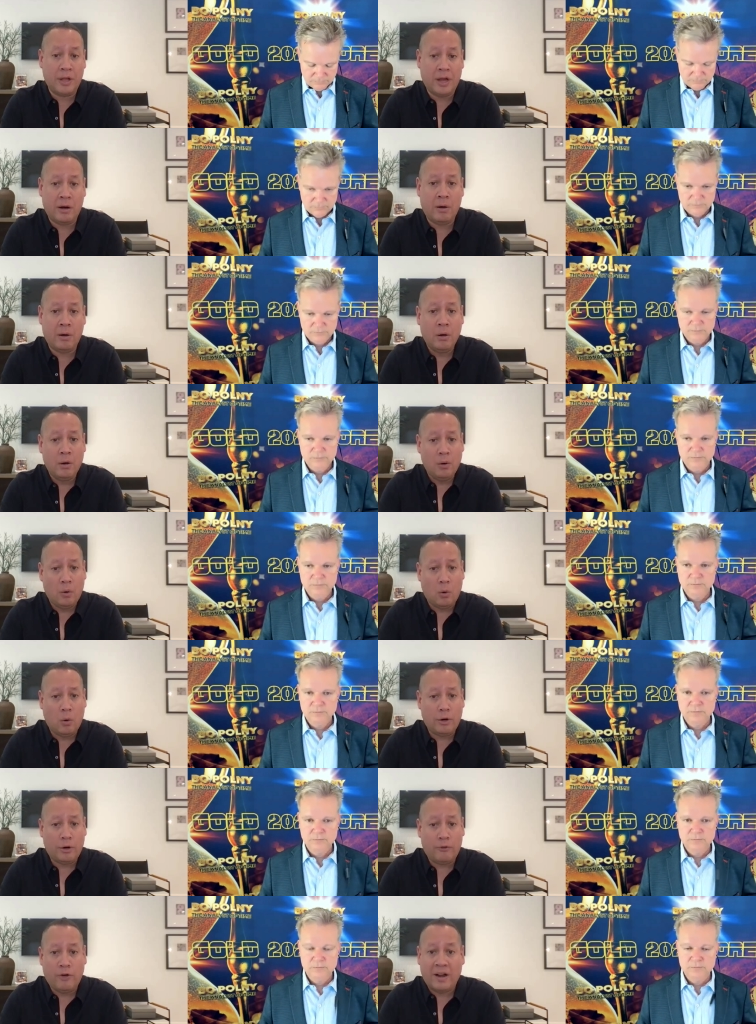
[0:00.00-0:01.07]
Speaker 1: there
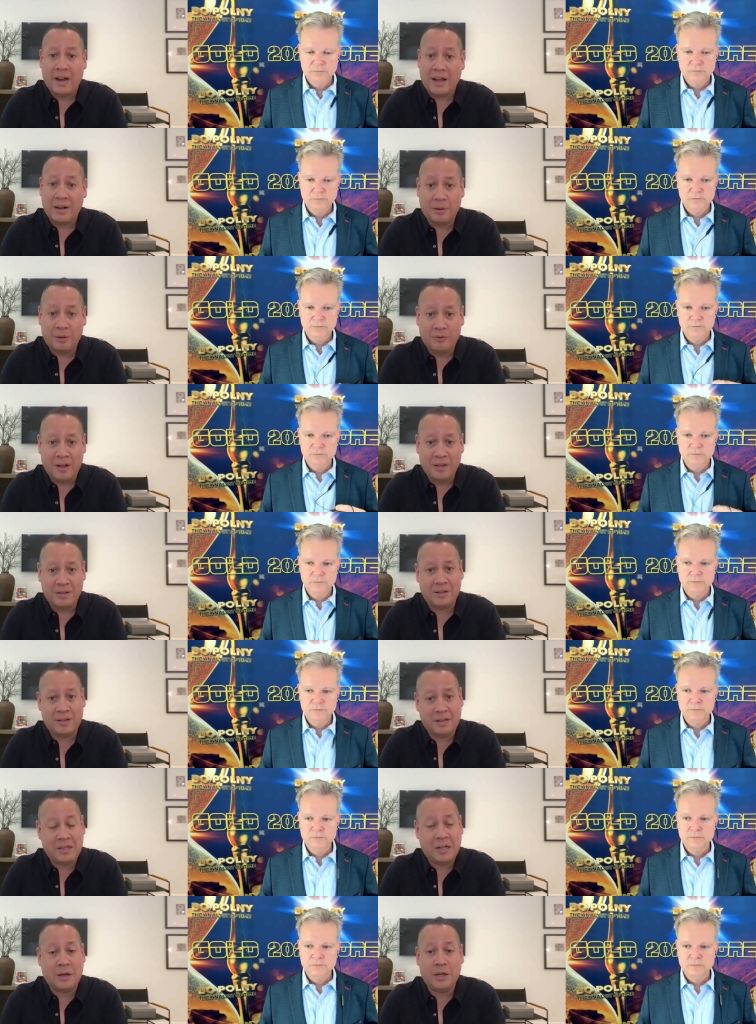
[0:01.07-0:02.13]
or your financial advisor,
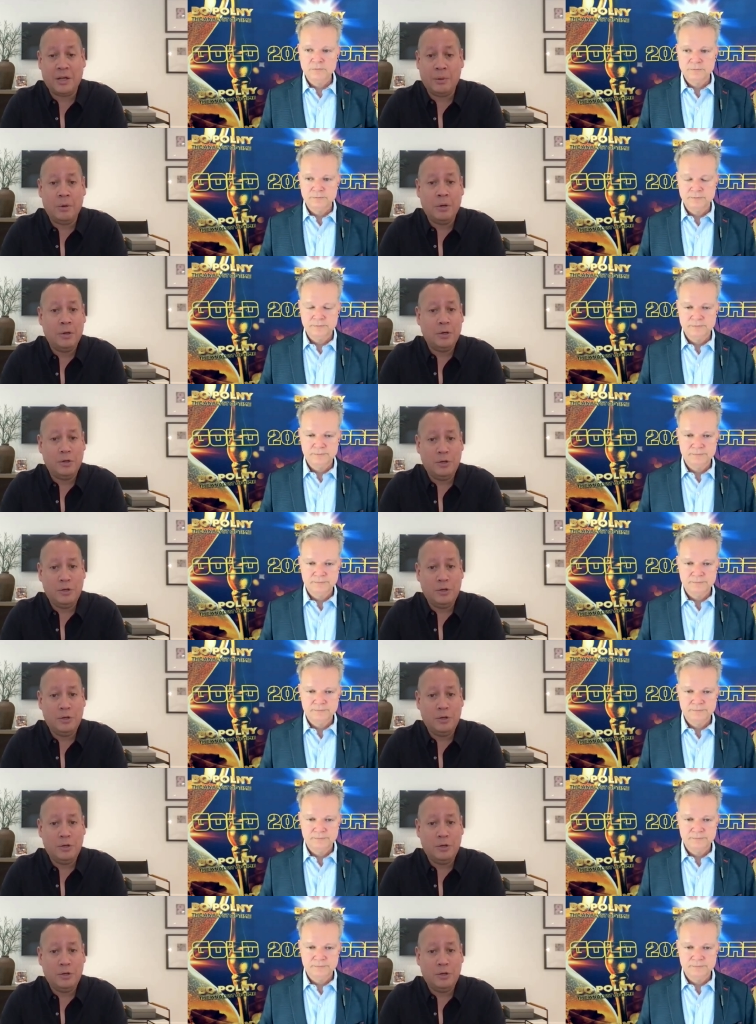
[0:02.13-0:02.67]
they'll tell you